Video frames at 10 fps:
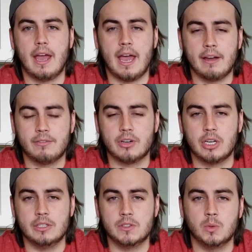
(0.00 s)

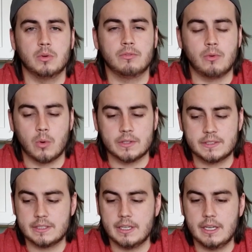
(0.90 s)
Africans who were
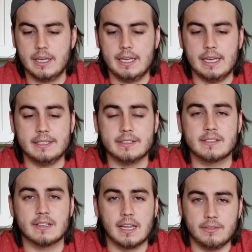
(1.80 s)
forced into
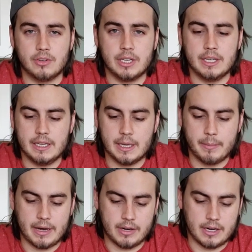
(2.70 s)
slavery in
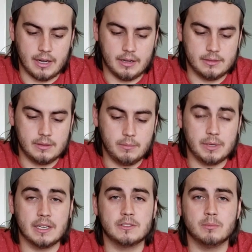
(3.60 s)
America,
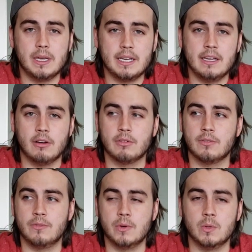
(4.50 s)
because many of our
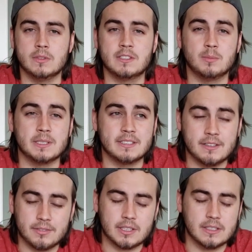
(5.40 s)
foods,
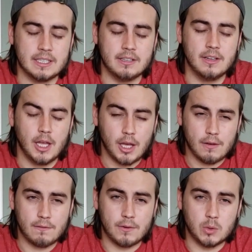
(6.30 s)
specifically
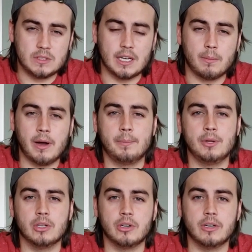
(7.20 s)
foods that are
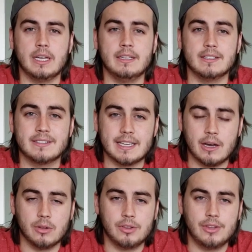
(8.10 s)
popular in the
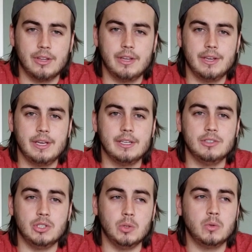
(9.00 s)
South,
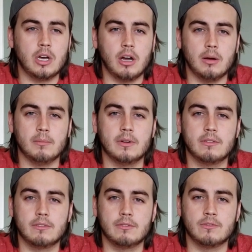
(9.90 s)
do come
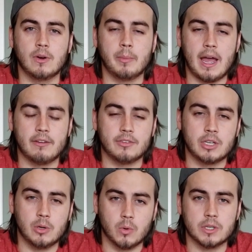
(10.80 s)
from
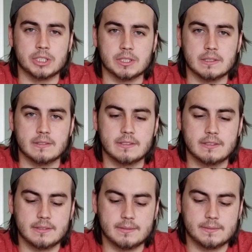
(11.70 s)
African origins.